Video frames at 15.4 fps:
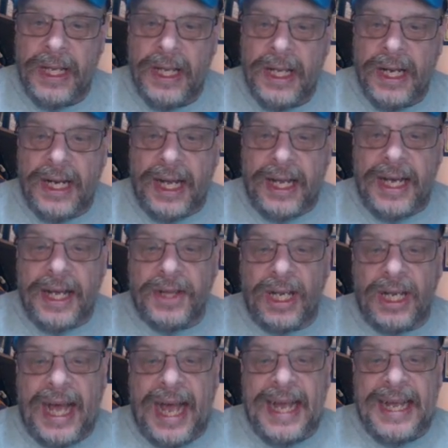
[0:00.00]
Now you got the
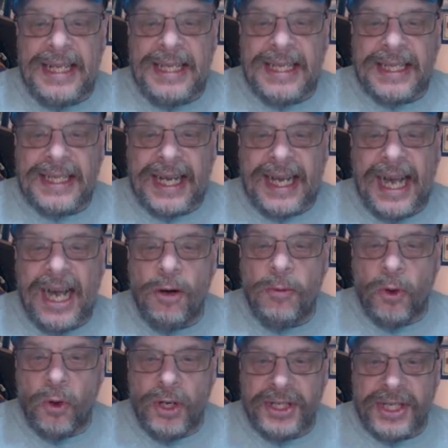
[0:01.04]
Lions at the
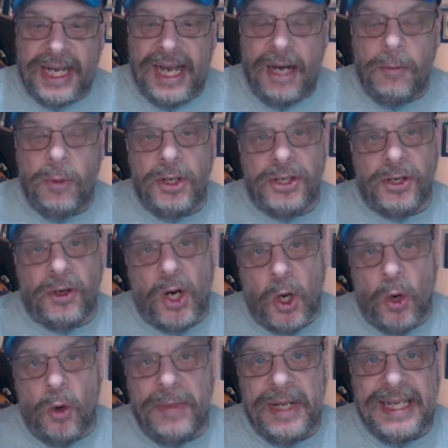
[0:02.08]
Cowboys. The Cowboys are
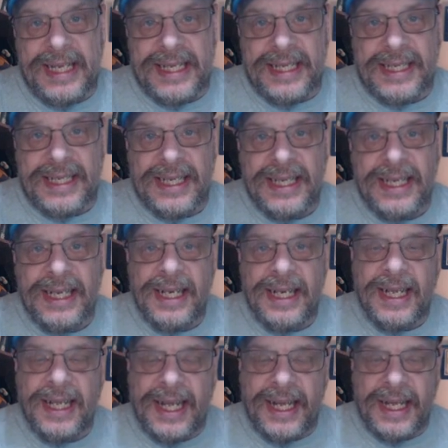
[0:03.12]
home in this,
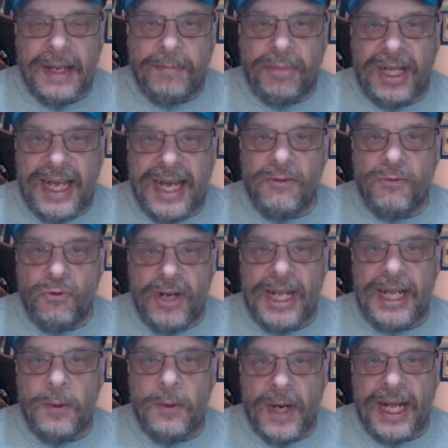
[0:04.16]
and they play
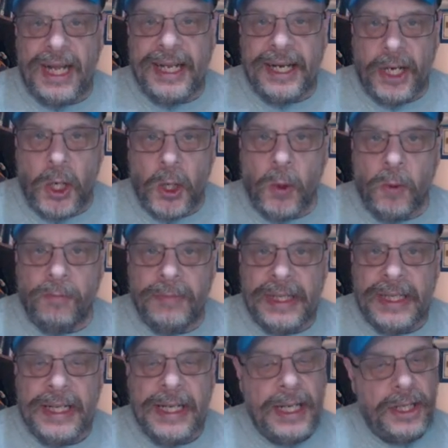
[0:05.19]
really well at home.
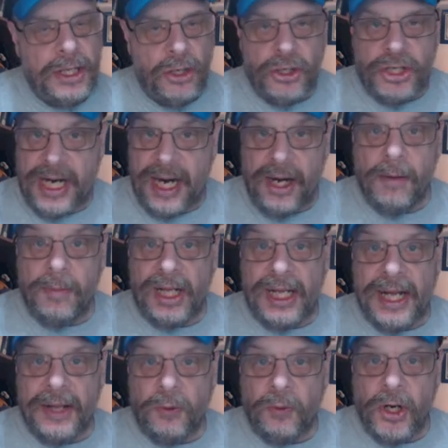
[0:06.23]
They're terrible
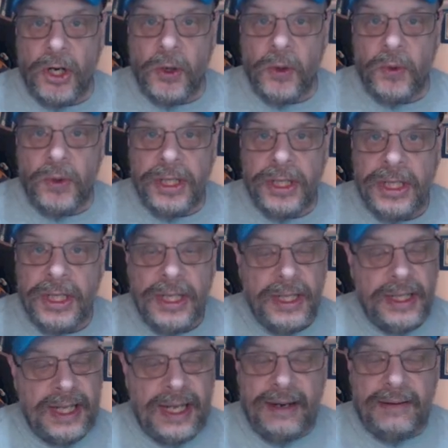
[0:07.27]
on the road.
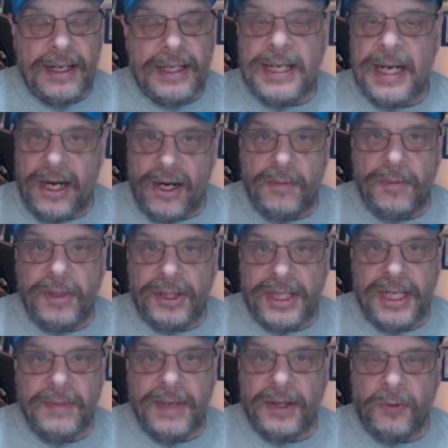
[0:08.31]
They are a terrible
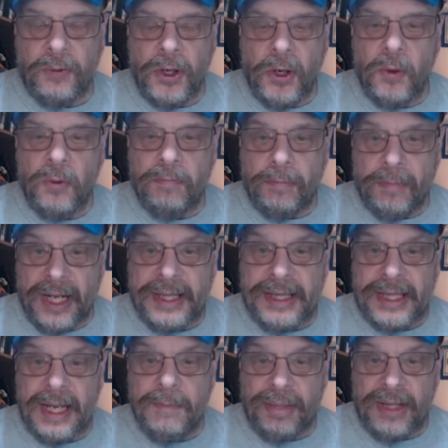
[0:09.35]
team on the road, but
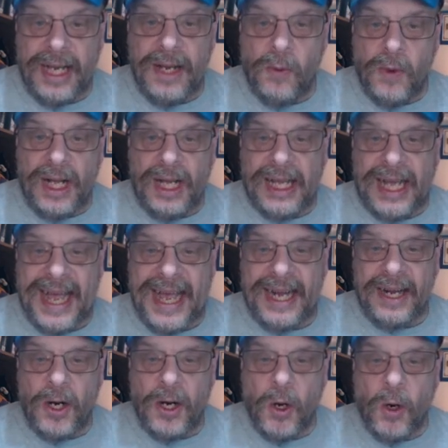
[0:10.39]
they play well
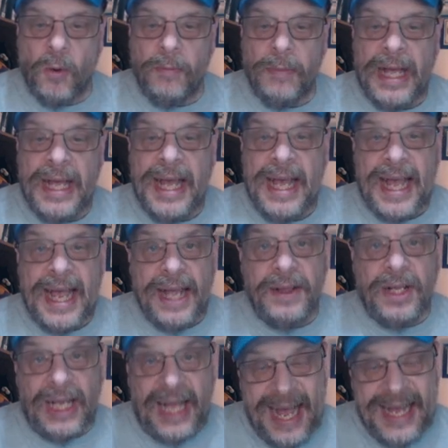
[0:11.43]
at home. And
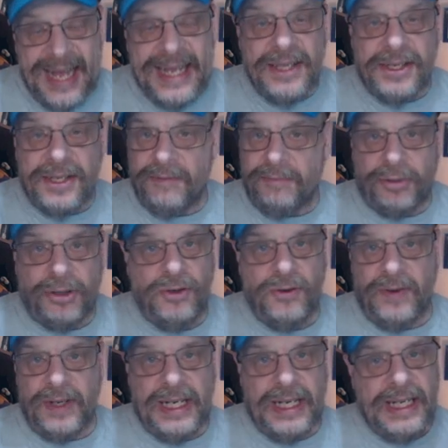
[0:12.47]
the Lions have
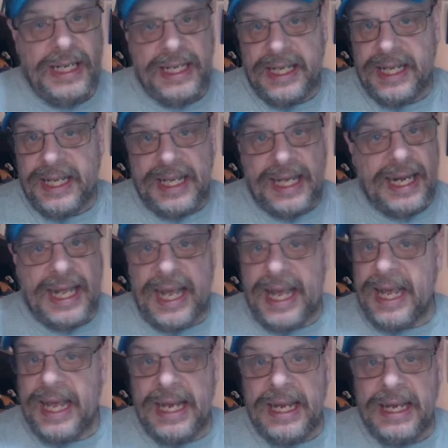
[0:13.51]
proven that,
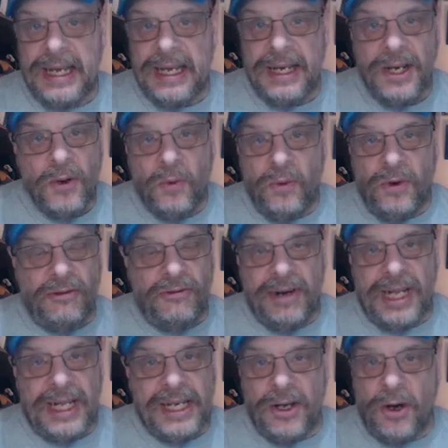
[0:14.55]
hey, we're
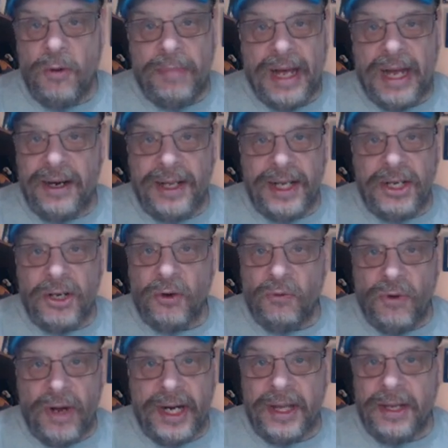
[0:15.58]
really no better than your
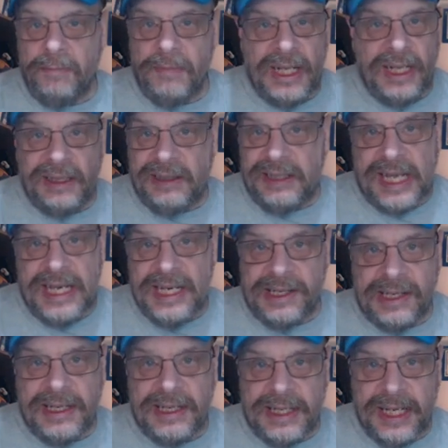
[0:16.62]
run-of-the-mill
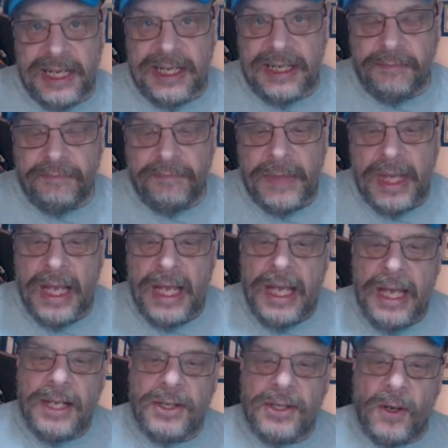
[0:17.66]
decent team.
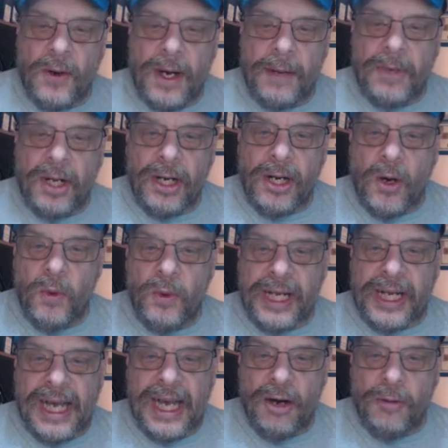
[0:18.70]
So I'm going to go with the
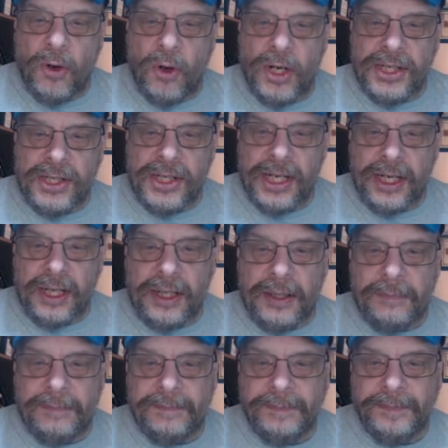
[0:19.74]
Cowboys here.
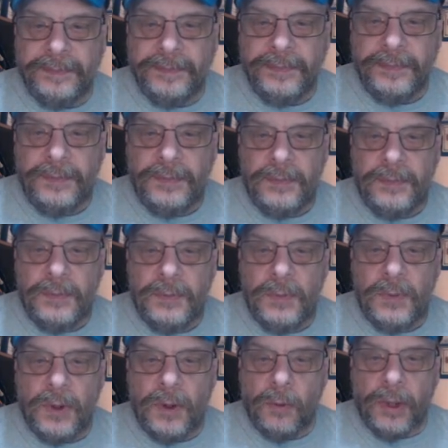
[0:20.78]

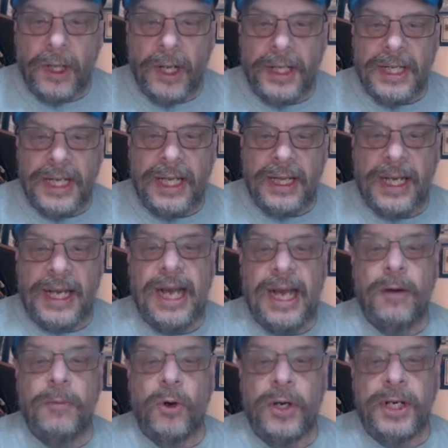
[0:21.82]
We're going to take the
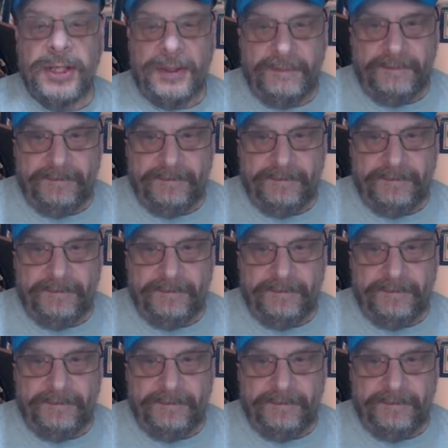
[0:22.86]
Cowboys.